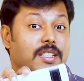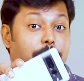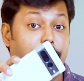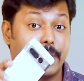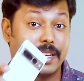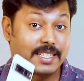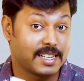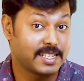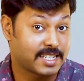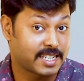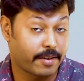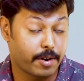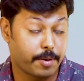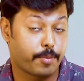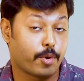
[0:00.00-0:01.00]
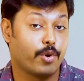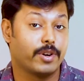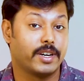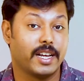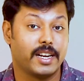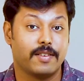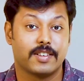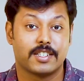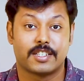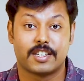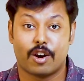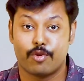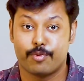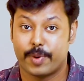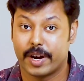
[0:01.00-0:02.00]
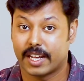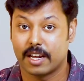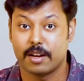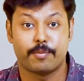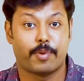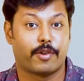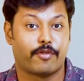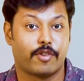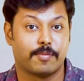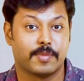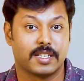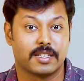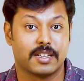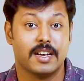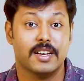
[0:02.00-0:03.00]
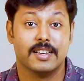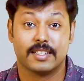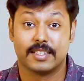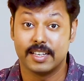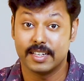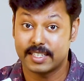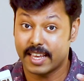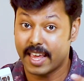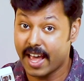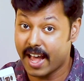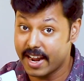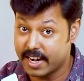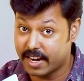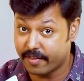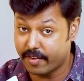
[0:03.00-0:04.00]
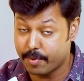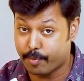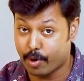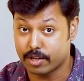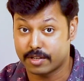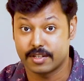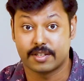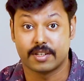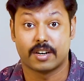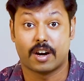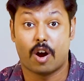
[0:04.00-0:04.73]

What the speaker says: the Pixel 7 Pro delivers groundbreaking performance. This AI-driven processor